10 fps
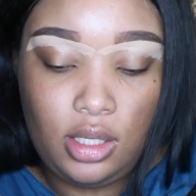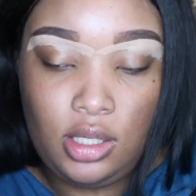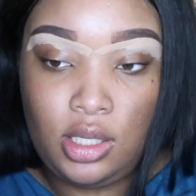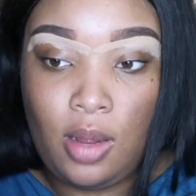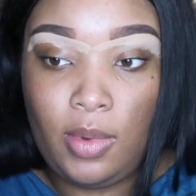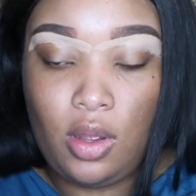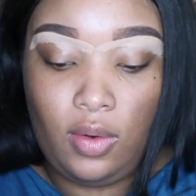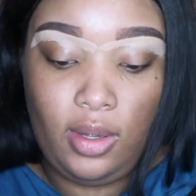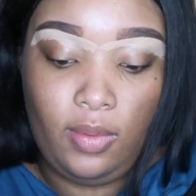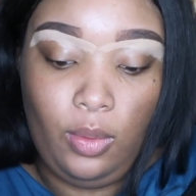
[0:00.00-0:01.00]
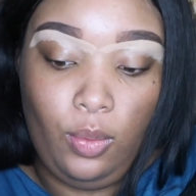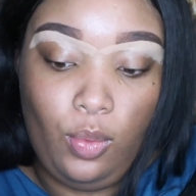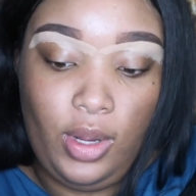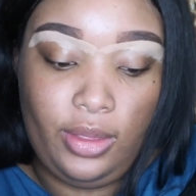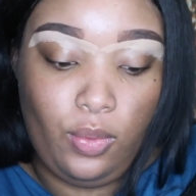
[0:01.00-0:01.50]
So I'm gonna go in
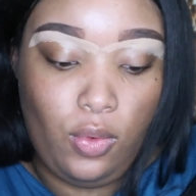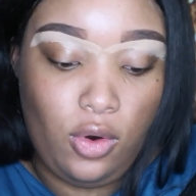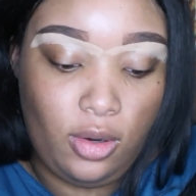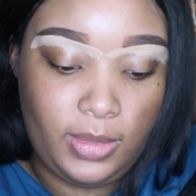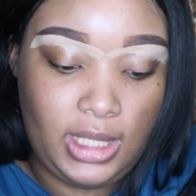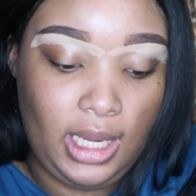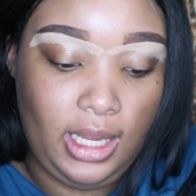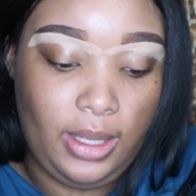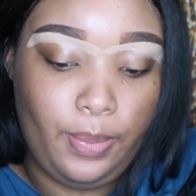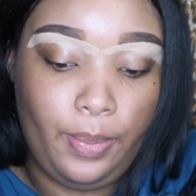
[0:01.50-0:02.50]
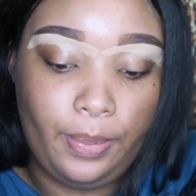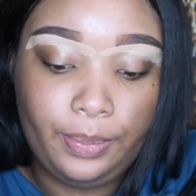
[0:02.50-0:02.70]
with Warm Tan,